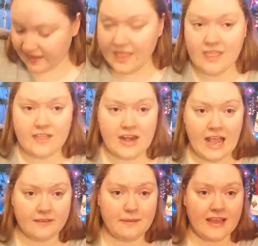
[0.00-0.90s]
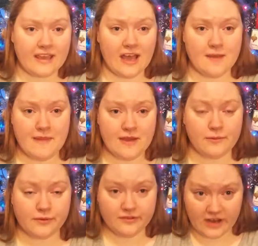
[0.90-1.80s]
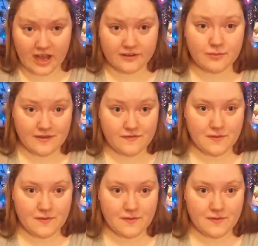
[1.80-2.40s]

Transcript: And then the next blanket I make will start with